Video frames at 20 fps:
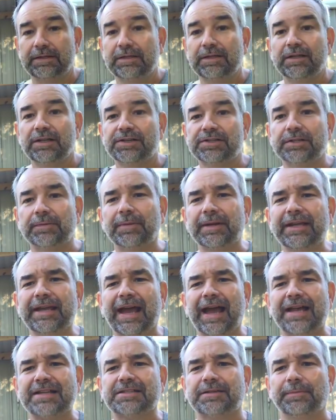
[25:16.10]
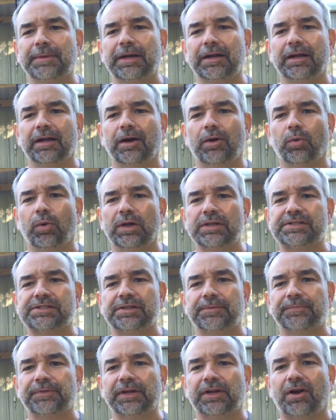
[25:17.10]
somebody asked a minute ago what
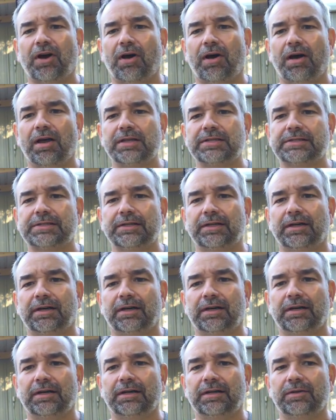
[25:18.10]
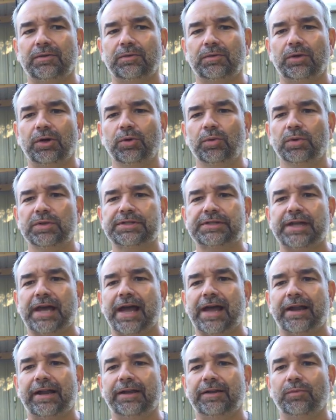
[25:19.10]
something cost. Who was
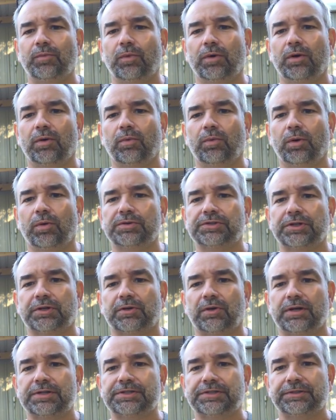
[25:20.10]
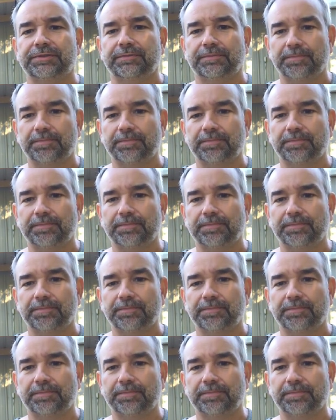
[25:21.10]
that, and what was your question?